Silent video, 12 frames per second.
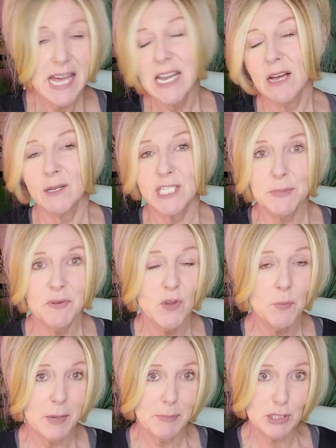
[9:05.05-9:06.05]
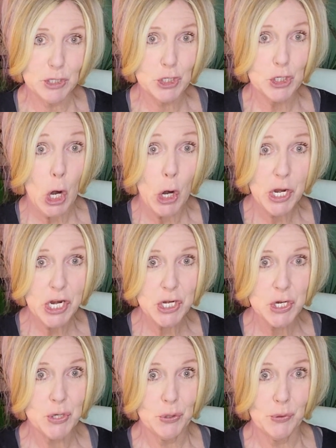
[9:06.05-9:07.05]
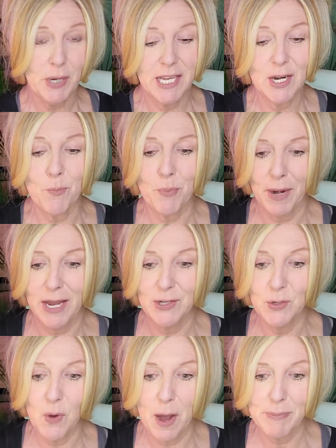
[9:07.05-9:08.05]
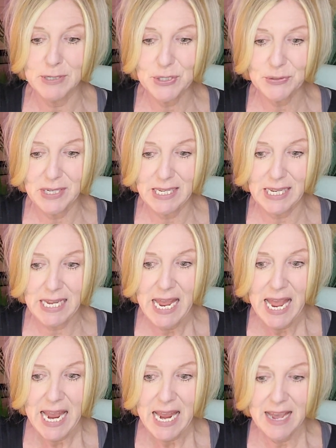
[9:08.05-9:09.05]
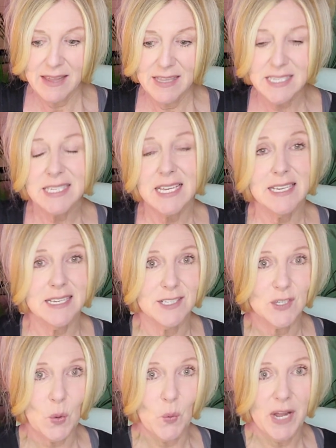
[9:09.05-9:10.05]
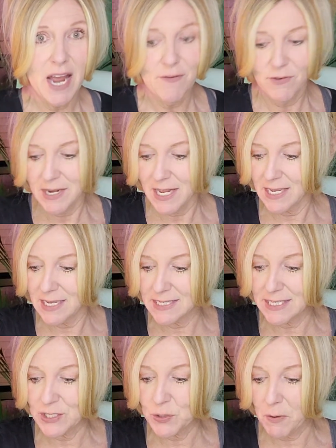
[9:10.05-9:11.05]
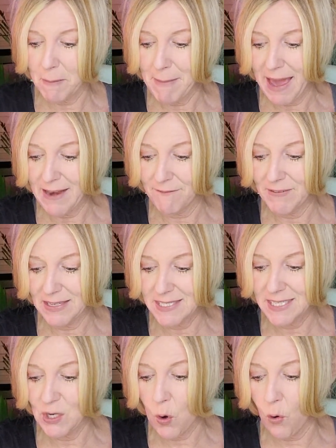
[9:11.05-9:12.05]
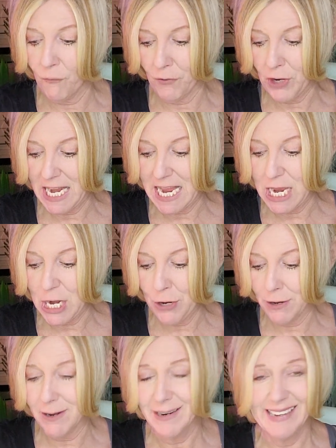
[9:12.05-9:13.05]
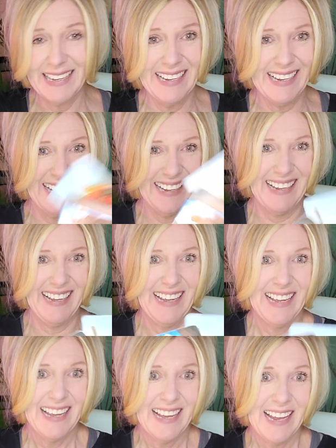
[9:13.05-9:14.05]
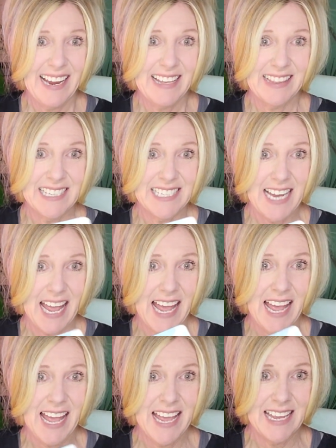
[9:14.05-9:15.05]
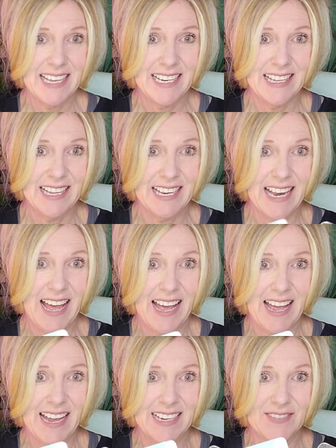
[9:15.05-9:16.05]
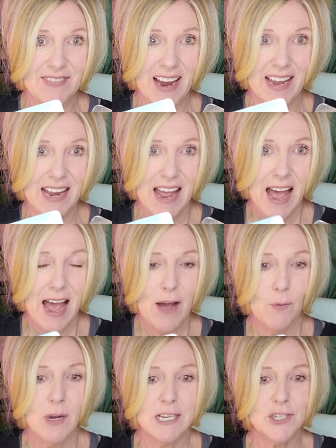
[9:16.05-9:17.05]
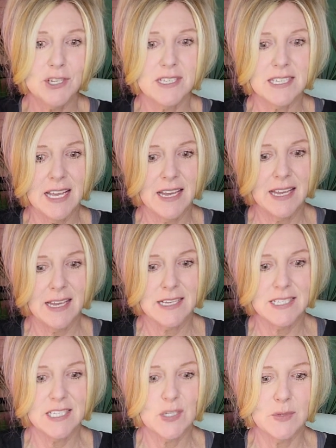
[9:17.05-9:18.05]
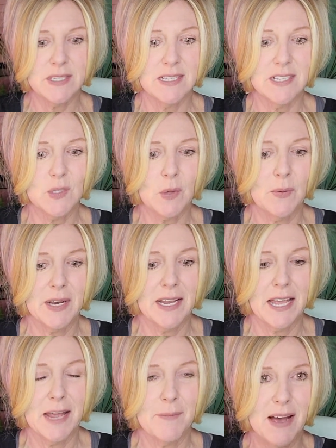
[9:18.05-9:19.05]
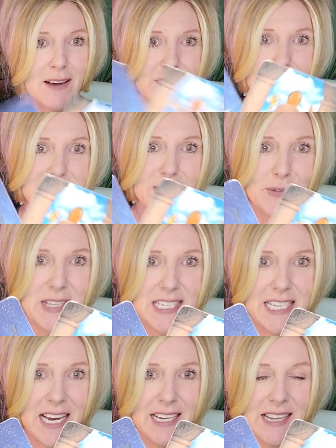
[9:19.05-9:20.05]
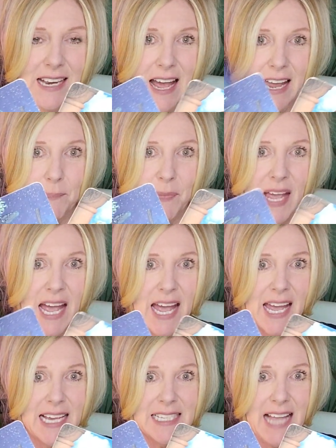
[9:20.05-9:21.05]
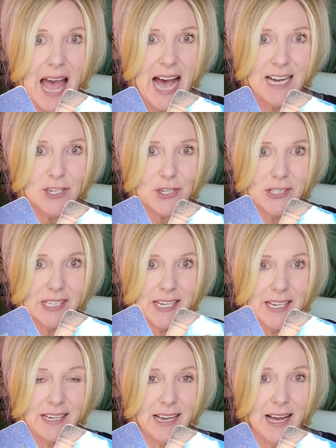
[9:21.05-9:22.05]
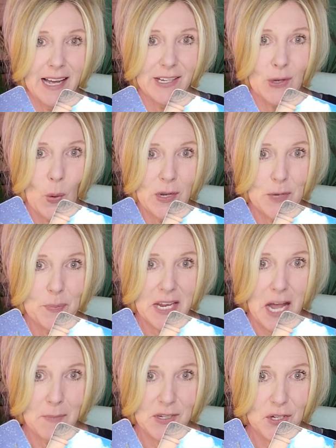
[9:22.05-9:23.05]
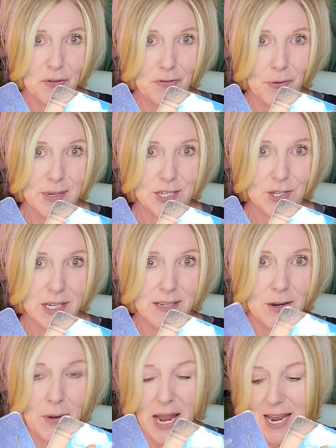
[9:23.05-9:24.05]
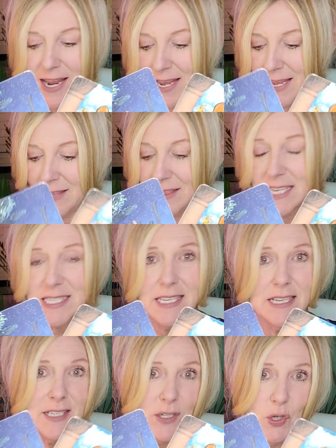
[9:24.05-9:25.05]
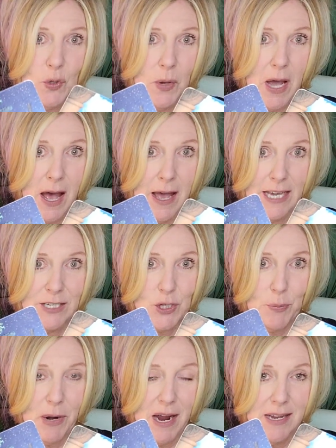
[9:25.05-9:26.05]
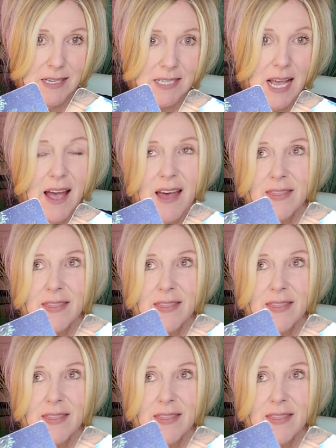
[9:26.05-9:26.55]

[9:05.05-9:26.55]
Now, some of you might be starting new in a brand new opportunity. And this is whatever it is that you are manifesting over here in the day and in the night, right? Uh, well, I should say, because this was this way when it came out. And so in the day and the night is actually uh, going to be coming to fruition, okay? This is new uh, enterprise.